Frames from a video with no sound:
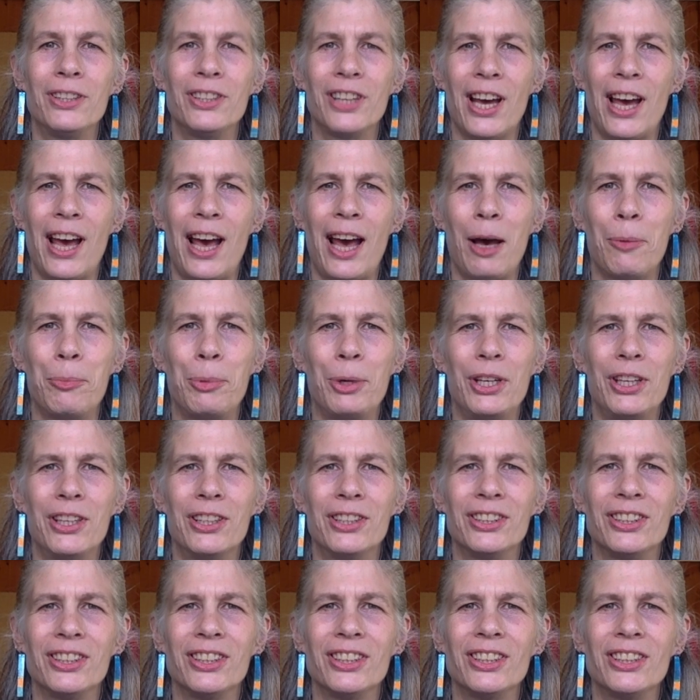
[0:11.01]
to
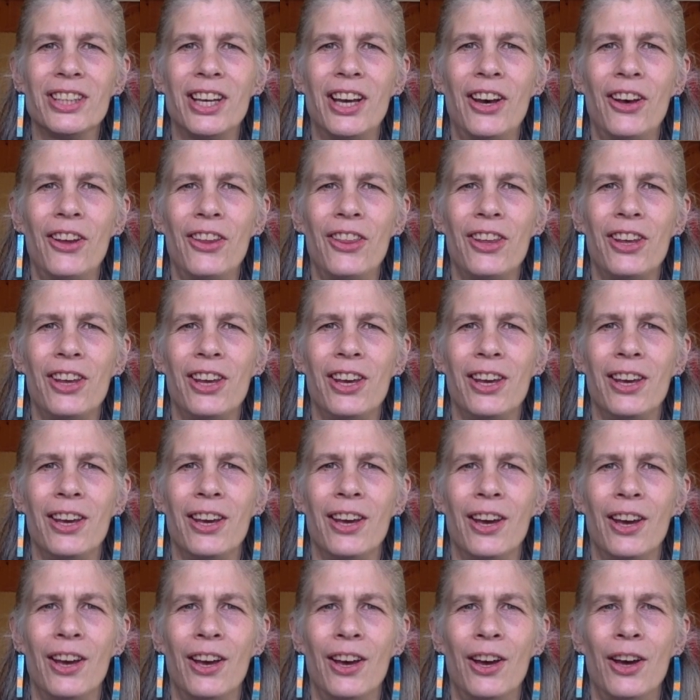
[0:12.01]
Happiness is Healthy,
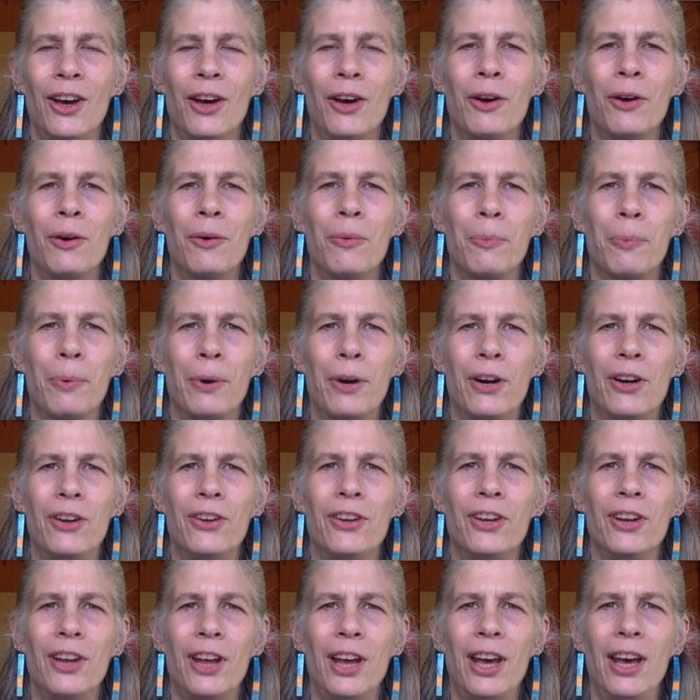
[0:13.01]
where
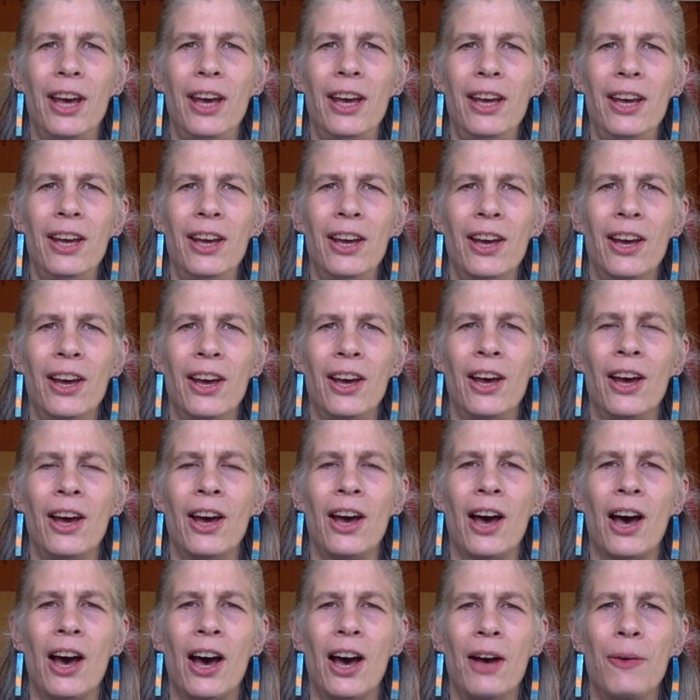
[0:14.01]
today
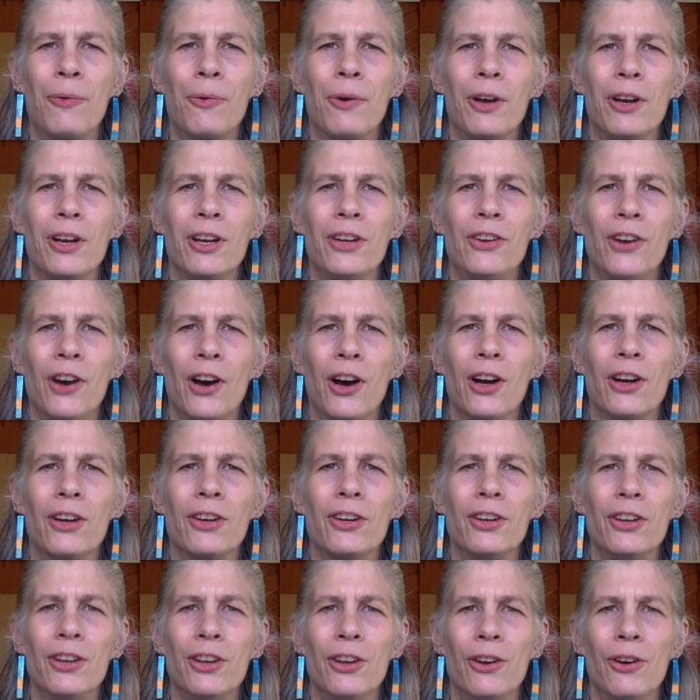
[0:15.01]
I want to talk
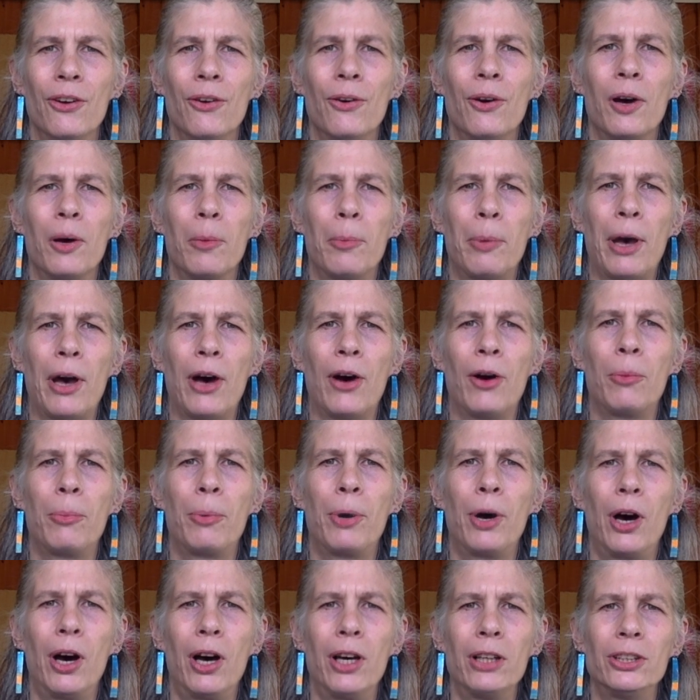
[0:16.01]
to you about
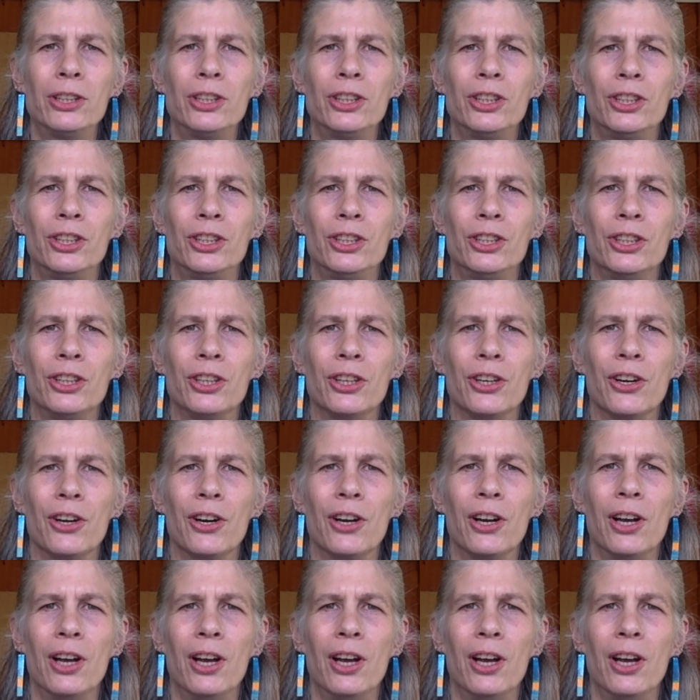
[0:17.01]
posture.